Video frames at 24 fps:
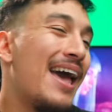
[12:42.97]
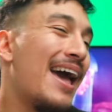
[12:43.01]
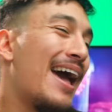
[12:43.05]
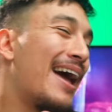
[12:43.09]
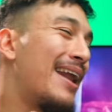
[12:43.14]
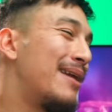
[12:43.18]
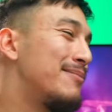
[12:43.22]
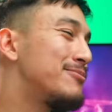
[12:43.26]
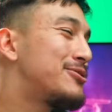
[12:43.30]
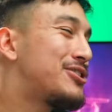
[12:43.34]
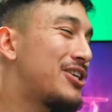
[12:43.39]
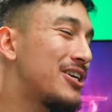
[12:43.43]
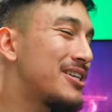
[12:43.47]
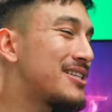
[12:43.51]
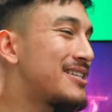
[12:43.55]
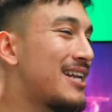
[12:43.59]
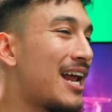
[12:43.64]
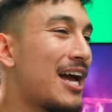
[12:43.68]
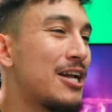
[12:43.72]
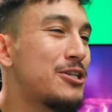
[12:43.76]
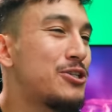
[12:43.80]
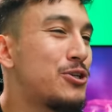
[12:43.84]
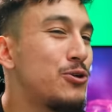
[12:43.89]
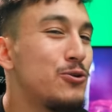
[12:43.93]
And I'm just
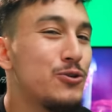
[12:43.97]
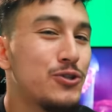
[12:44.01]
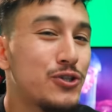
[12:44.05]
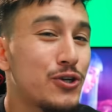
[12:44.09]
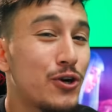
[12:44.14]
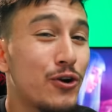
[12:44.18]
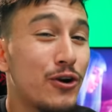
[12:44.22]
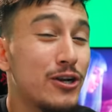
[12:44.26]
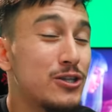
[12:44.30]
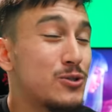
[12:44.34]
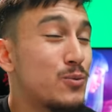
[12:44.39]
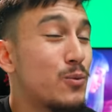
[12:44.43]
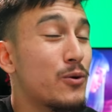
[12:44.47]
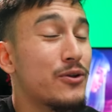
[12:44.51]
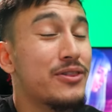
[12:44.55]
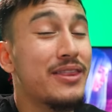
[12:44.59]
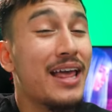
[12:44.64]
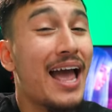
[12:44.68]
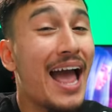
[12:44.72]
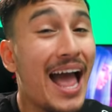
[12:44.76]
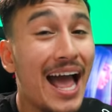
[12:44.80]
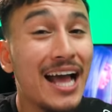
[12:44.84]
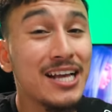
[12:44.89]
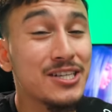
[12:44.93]
not too sure it's worth the
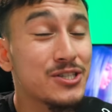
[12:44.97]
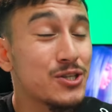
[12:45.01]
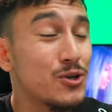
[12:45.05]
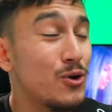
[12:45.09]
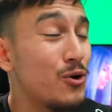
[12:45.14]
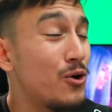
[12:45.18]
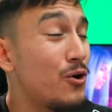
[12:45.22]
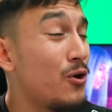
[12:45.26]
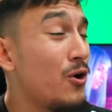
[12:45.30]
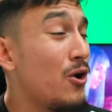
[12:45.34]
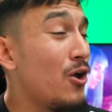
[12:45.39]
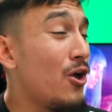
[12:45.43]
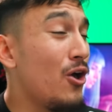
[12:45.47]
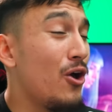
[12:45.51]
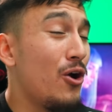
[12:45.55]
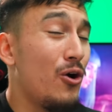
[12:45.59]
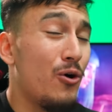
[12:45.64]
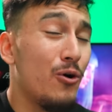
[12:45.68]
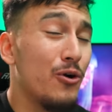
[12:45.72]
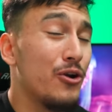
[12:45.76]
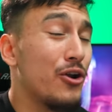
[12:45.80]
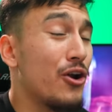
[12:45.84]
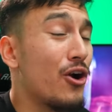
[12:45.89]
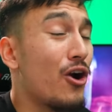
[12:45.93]
hassle
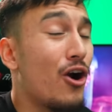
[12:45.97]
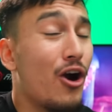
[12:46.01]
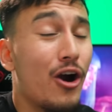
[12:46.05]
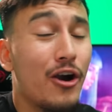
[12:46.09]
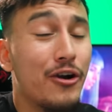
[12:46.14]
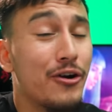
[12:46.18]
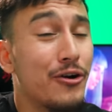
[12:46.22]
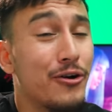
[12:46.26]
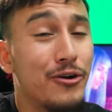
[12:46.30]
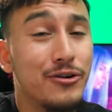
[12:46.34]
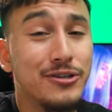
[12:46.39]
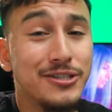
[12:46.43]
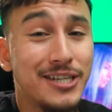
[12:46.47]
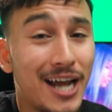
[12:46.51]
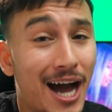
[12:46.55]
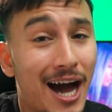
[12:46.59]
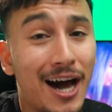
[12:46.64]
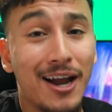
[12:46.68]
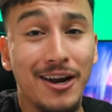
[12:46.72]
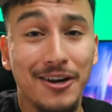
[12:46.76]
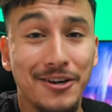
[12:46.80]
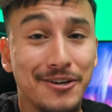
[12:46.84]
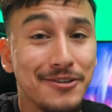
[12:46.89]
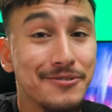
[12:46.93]
or your hard-earned
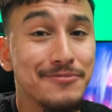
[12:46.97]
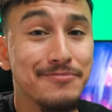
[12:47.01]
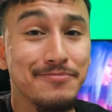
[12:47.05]
dollar.